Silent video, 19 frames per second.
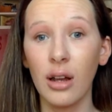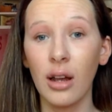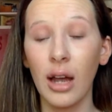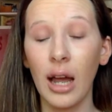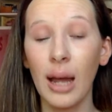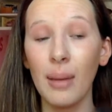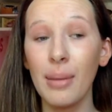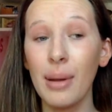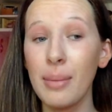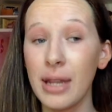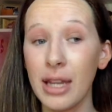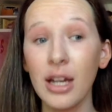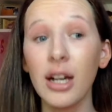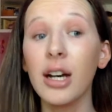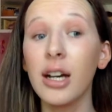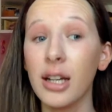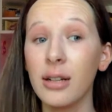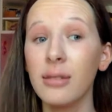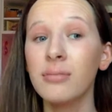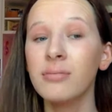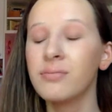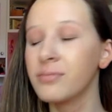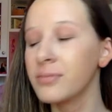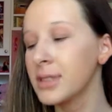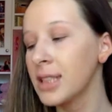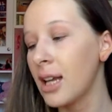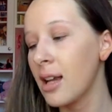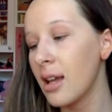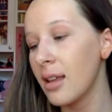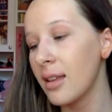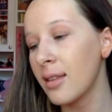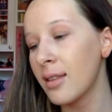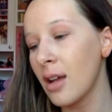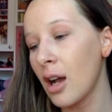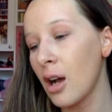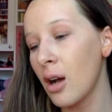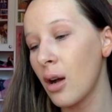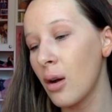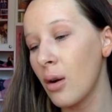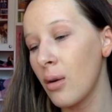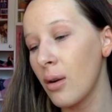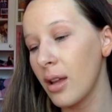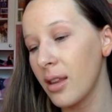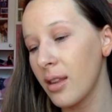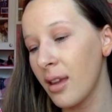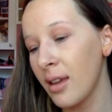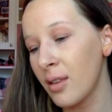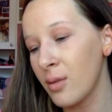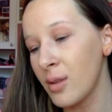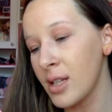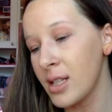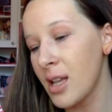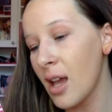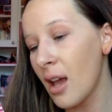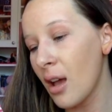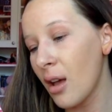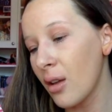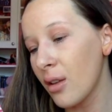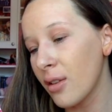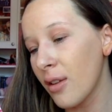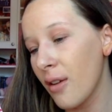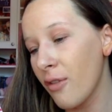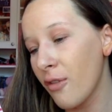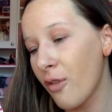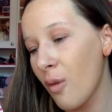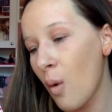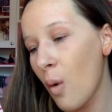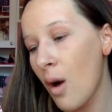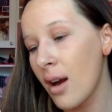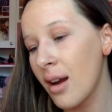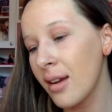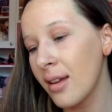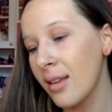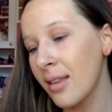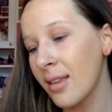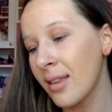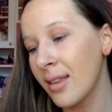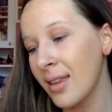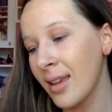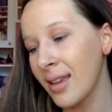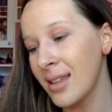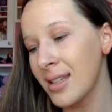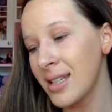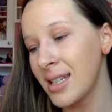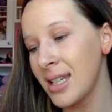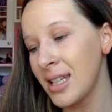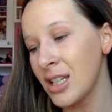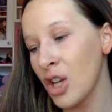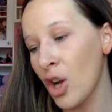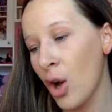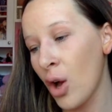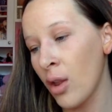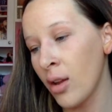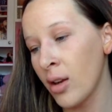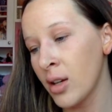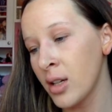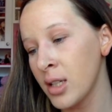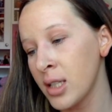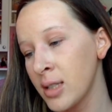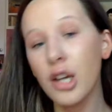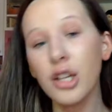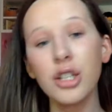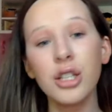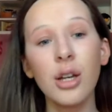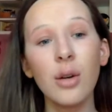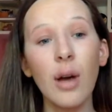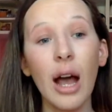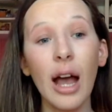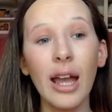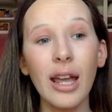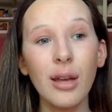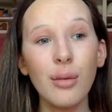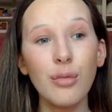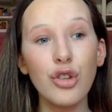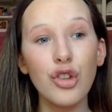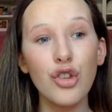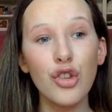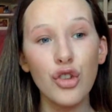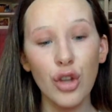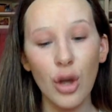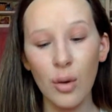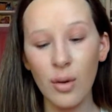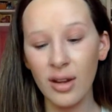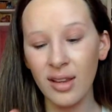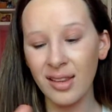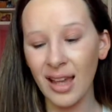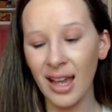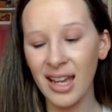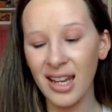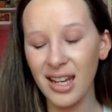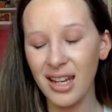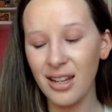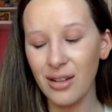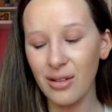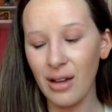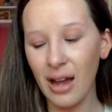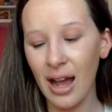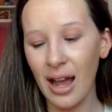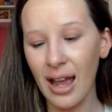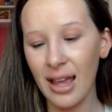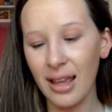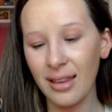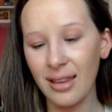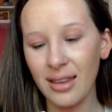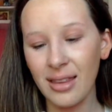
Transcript: I might be good. So this retails for $16. So I am so excited, you guys.